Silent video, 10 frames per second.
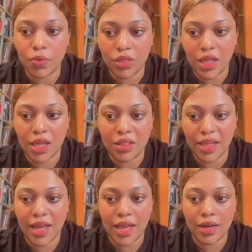think
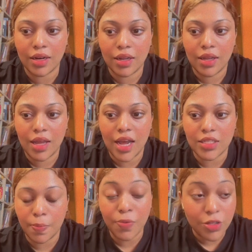that
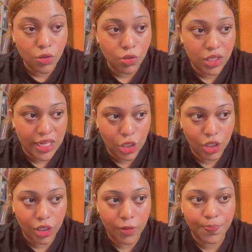as a preschool
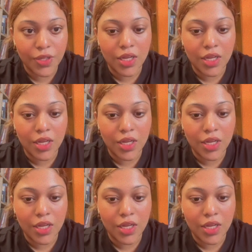teacher,